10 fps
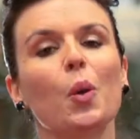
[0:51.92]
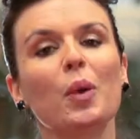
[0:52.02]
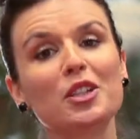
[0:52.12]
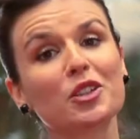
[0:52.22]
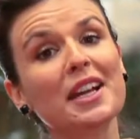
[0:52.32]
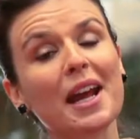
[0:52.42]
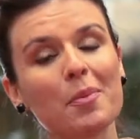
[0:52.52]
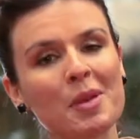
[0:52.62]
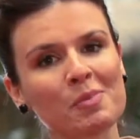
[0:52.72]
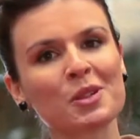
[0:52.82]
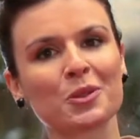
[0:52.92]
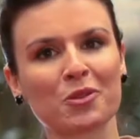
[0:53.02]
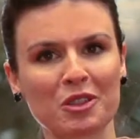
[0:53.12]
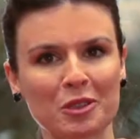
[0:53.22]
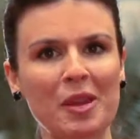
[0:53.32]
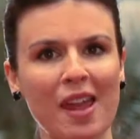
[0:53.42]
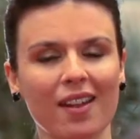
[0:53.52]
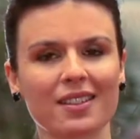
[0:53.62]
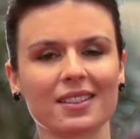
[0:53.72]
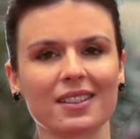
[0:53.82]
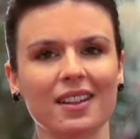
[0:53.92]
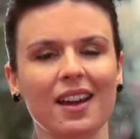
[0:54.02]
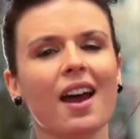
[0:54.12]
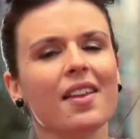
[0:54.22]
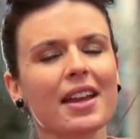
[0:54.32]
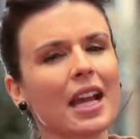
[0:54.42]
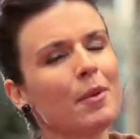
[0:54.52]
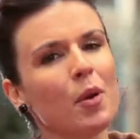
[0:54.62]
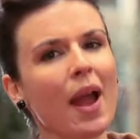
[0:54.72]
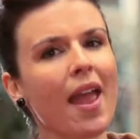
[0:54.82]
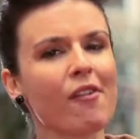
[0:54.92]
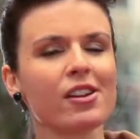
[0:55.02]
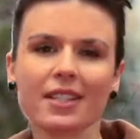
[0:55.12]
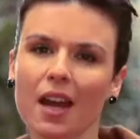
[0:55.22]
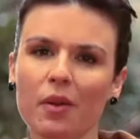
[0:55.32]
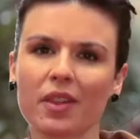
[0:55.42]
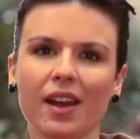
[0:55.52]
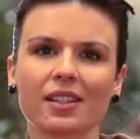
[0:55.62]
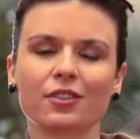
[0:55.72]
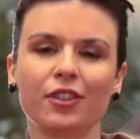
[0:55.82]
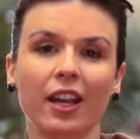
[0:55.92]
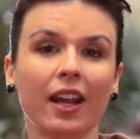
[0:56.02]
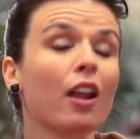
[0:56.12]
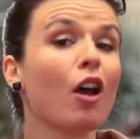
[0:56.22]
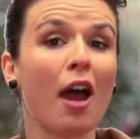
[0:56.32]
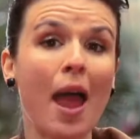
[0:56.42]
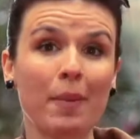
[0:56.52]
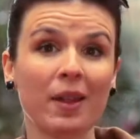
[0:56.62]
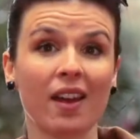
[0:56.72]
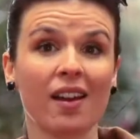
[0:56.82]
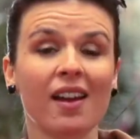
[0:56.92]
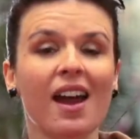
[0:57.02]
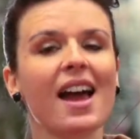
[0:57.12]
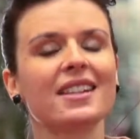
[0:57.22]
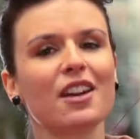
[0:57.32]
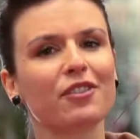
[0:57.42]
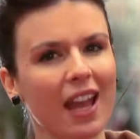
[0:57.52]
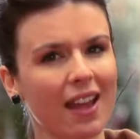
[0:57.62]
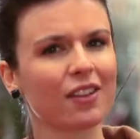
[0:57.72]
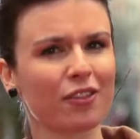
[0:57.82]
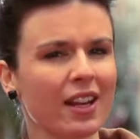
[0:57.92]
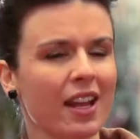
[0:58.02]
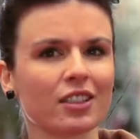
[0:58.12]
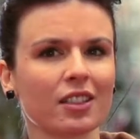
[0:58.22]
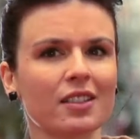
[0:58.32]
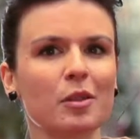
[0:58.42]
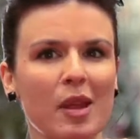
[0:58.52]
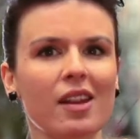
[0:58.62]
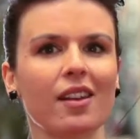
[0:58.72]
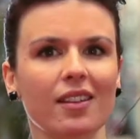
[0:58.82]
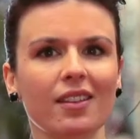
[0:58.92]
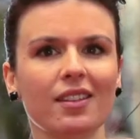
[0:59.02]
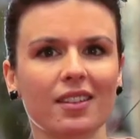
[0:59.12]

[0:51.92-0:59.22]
We treat our members with respect. They come away having dealt with us feeling a lot happier as they've gained financial independence.